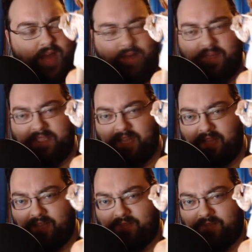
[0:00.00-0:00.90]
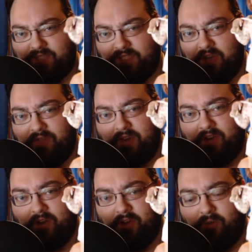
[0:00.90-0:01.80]
I don't want to say like servant
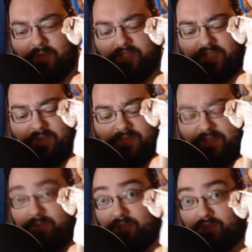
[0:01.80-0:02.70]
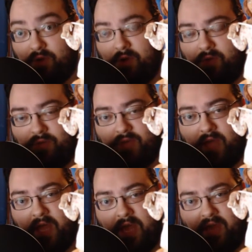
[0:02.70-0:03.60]
girl, but she was the betrothed
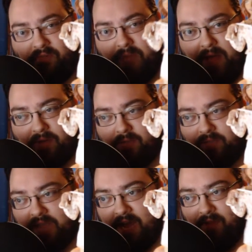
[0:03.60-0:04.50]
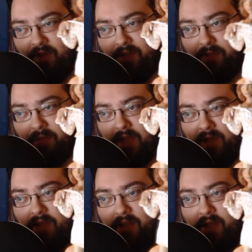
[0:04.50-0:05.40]
of Malcolm down on the
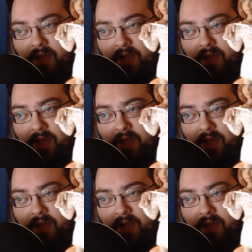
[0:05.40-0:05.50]
planet.